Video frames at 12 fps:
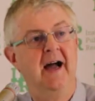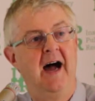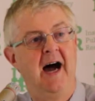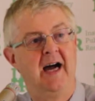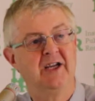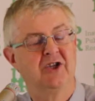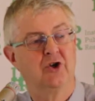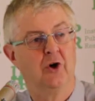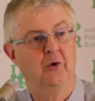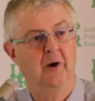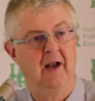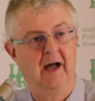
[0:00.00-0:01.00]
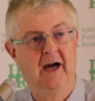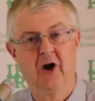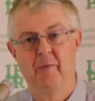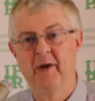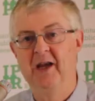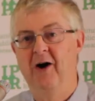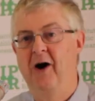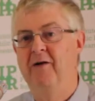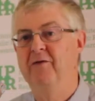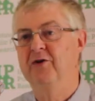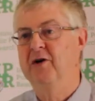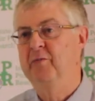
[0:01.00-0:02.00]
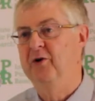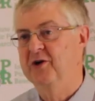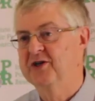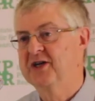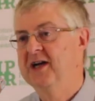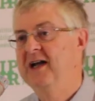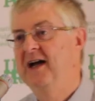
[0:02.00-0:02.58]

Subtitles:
I stole a copy of the report